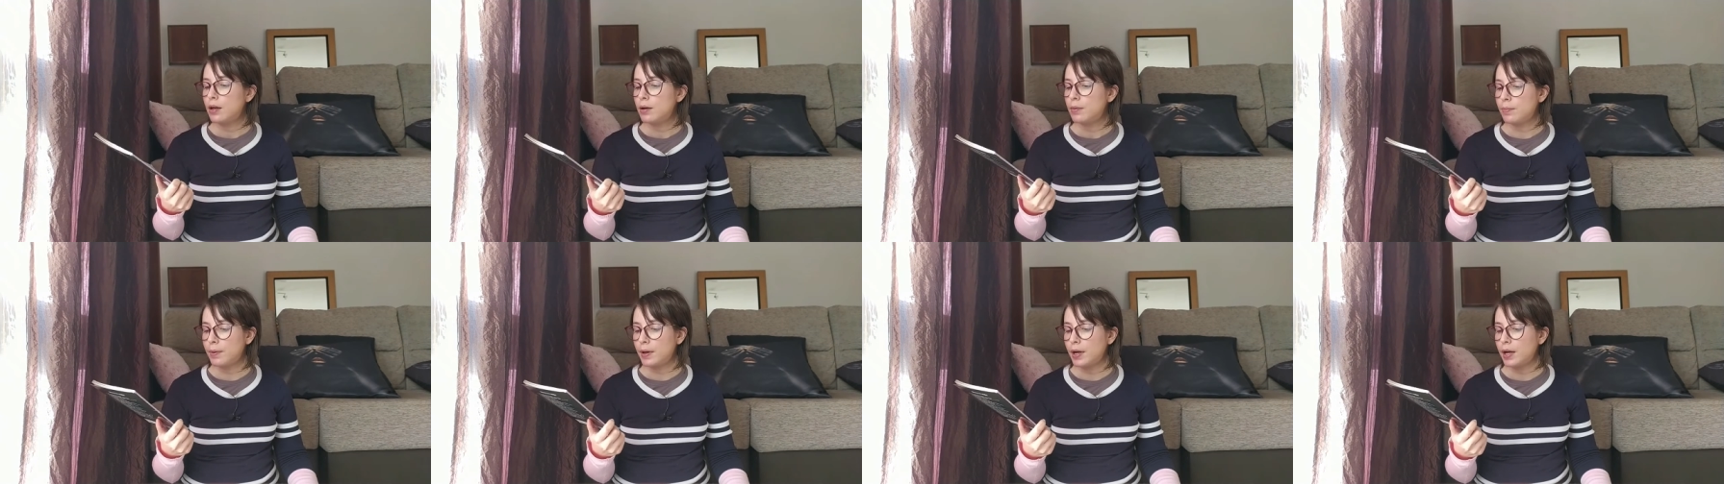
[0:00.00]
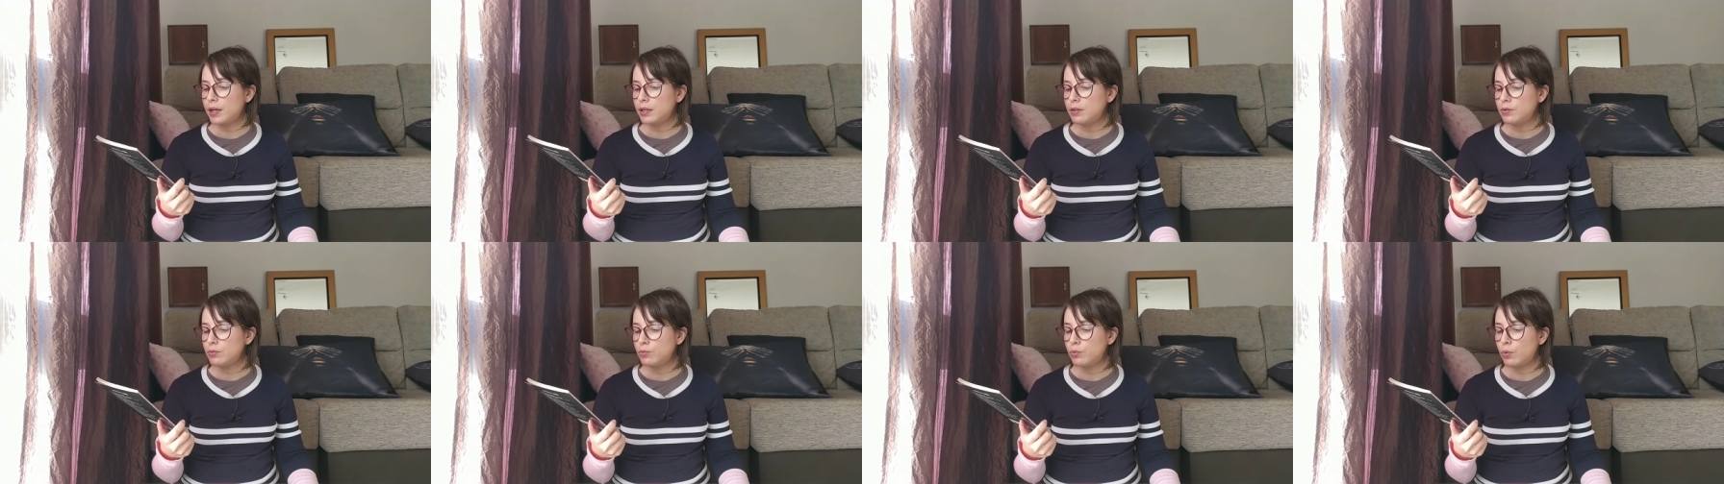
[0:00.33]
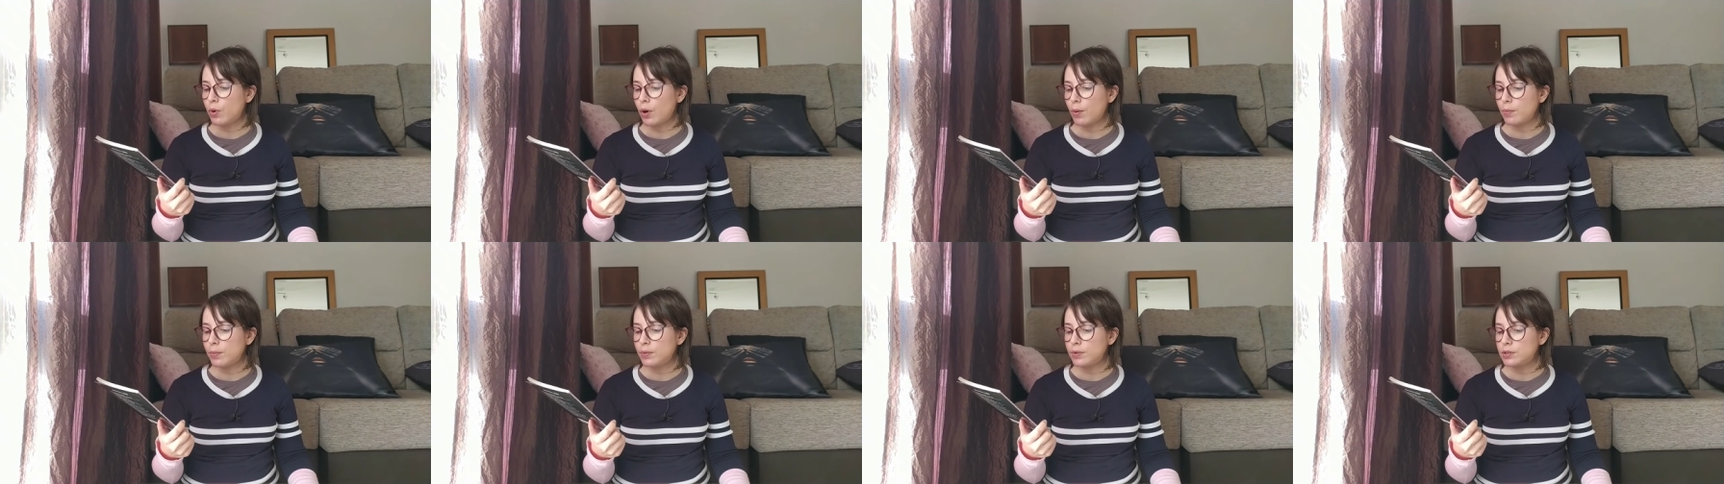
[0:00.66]
by
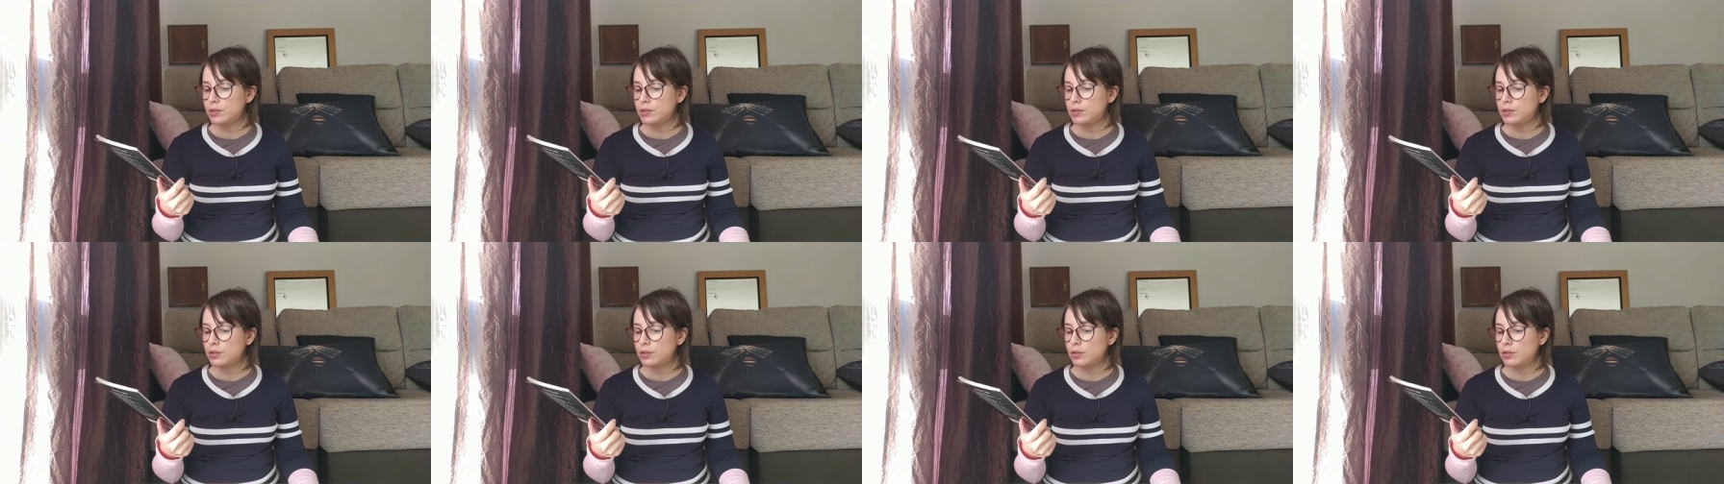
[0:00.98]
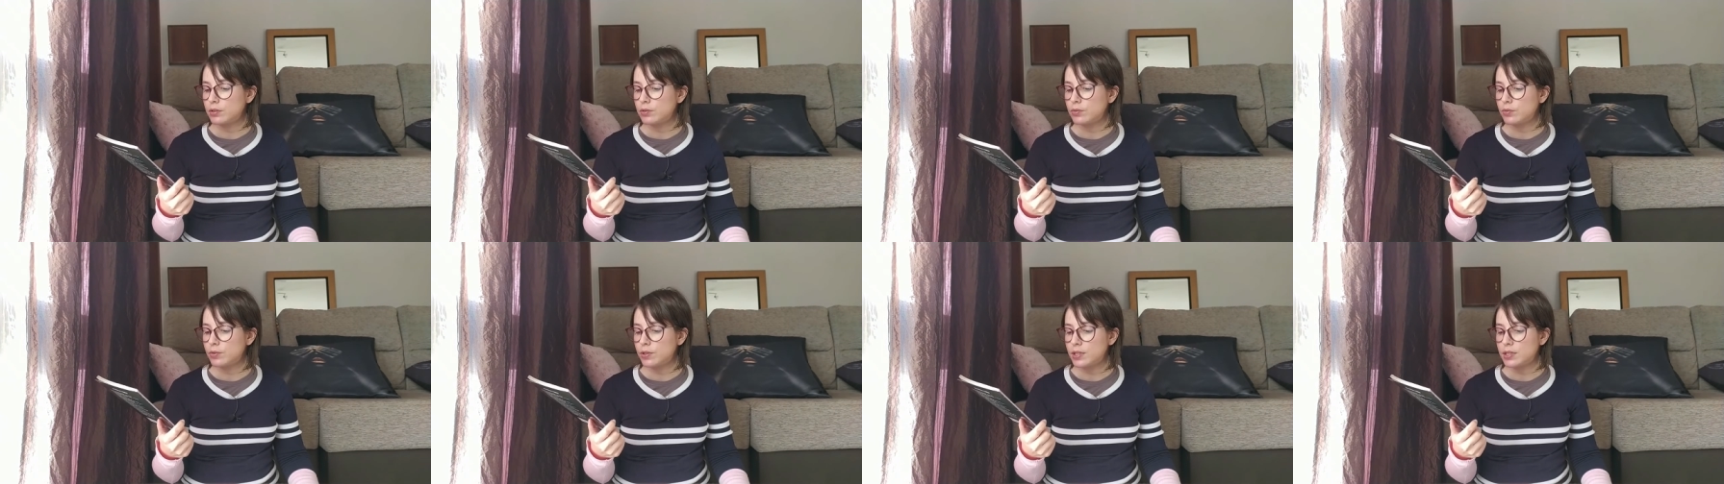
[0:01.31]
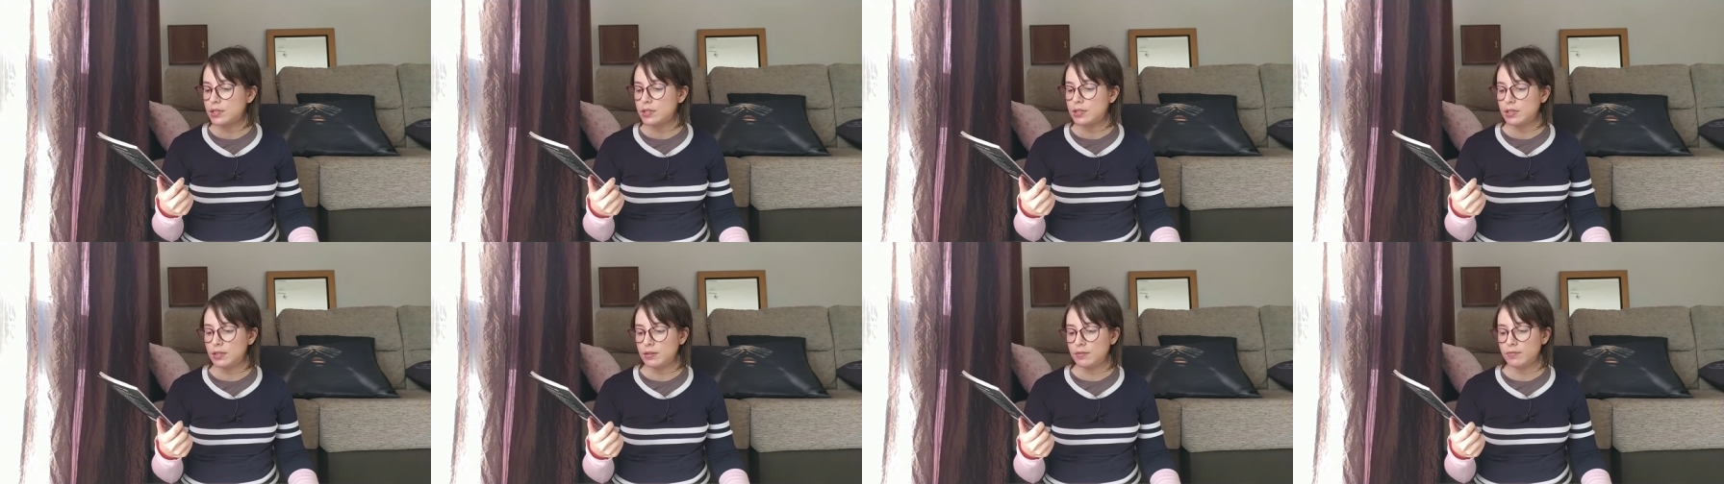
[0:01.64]
Robert Louis
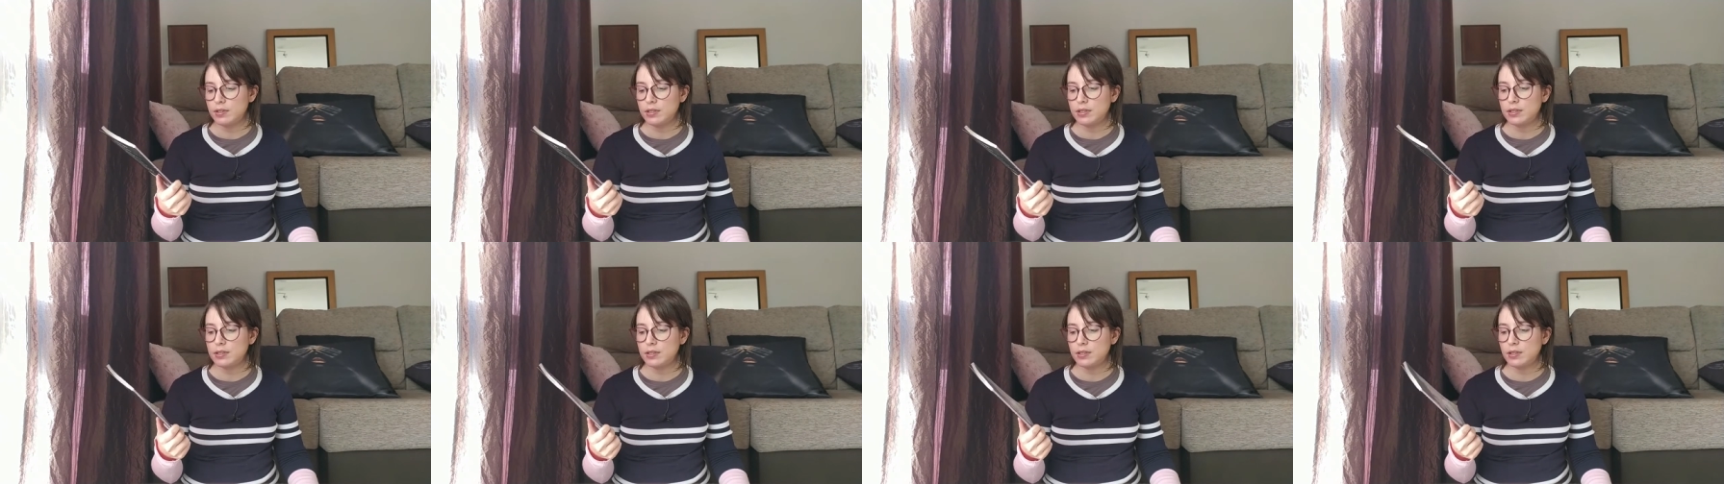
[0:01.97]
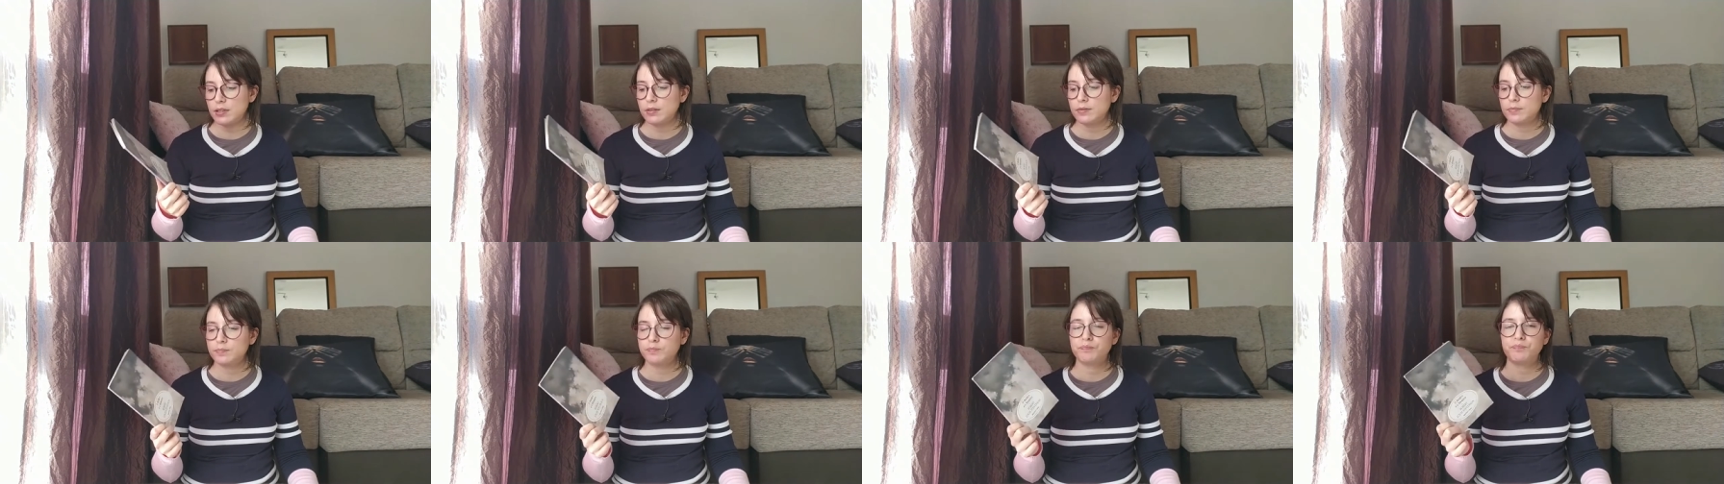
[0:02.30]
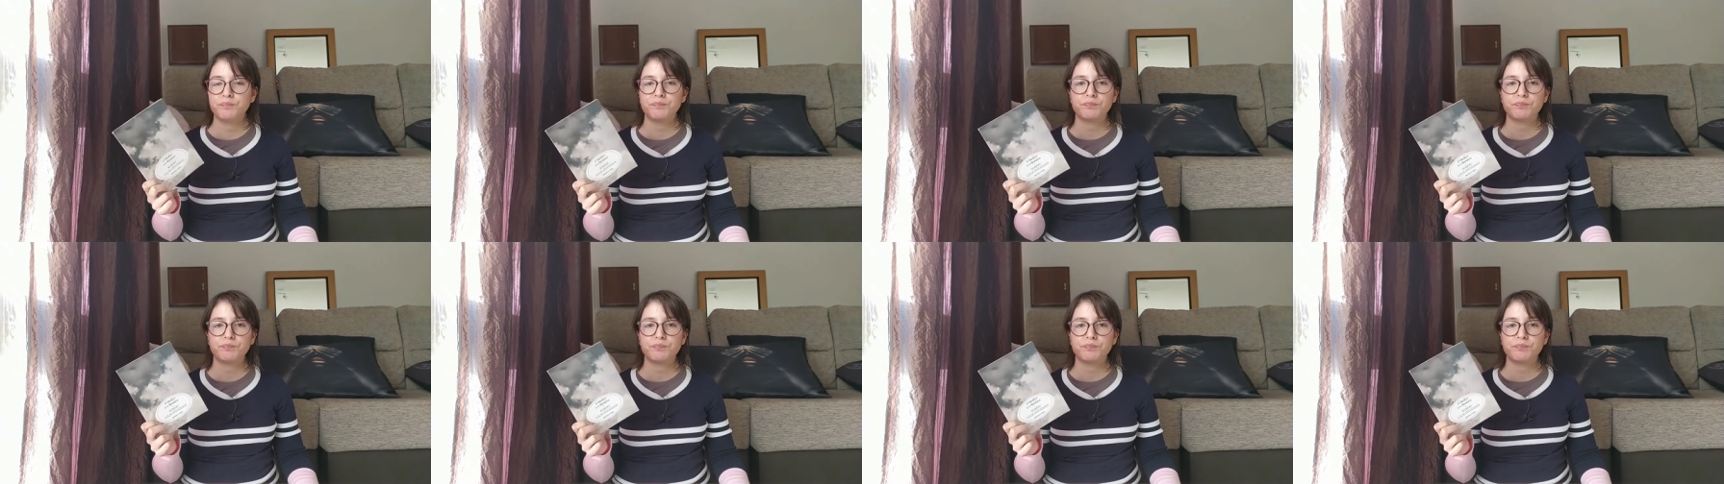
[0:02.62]
Stevenson.